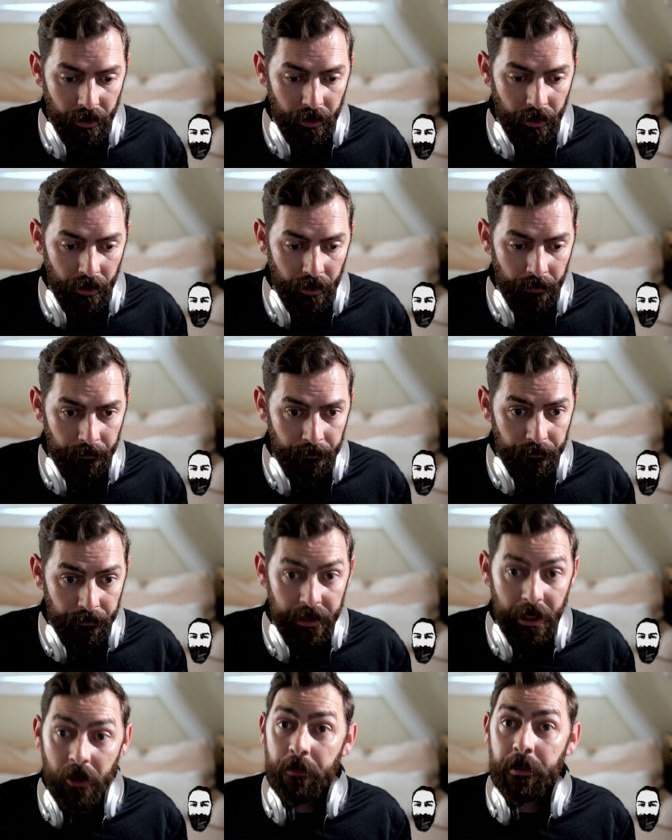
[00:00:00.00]
Now
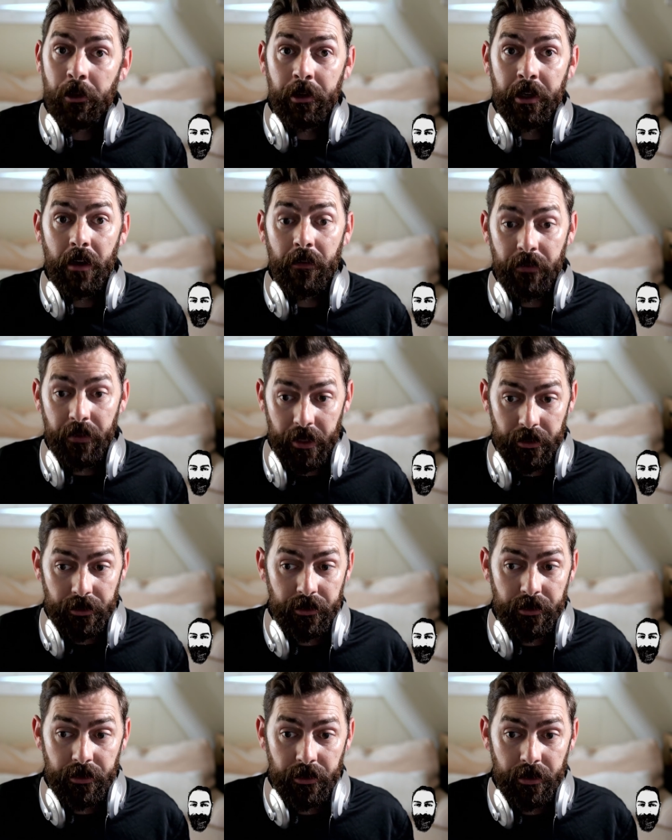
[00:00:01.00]
the beauty of
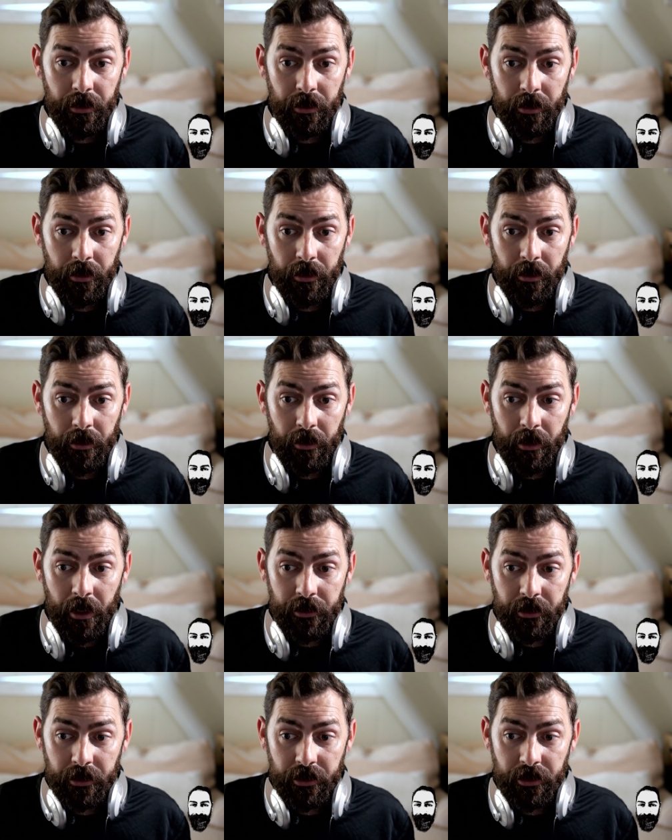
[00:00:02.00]
this, as
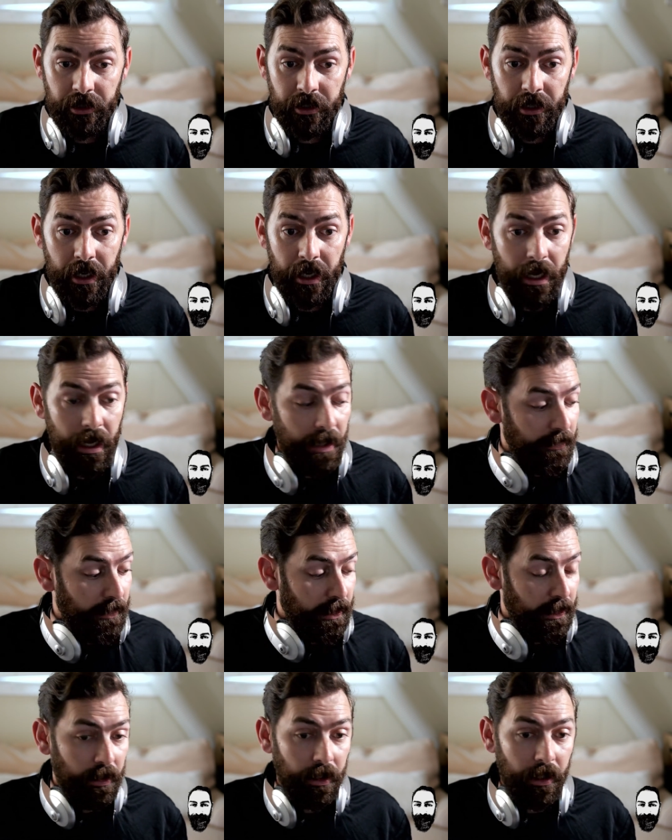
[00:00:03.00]
you can see, I have a
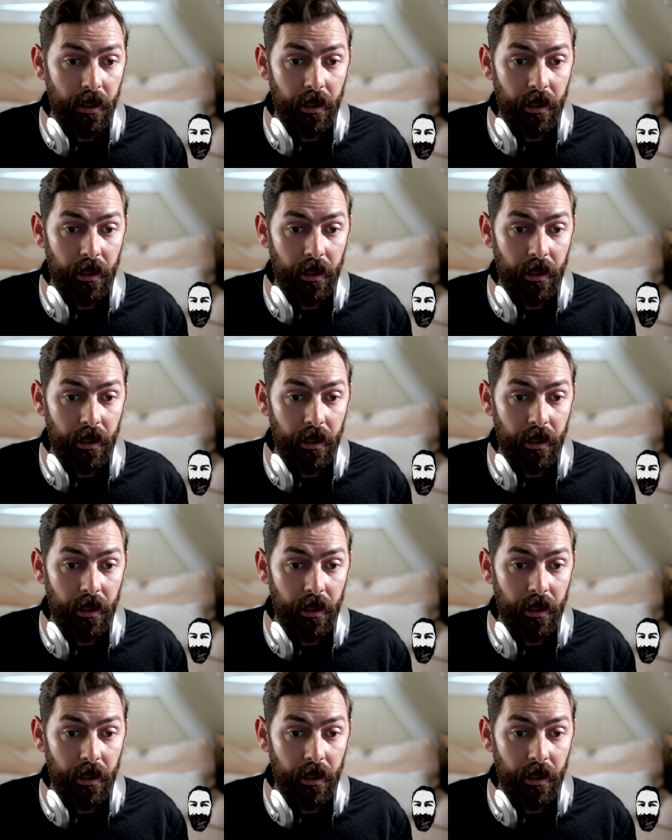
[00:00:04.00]
little,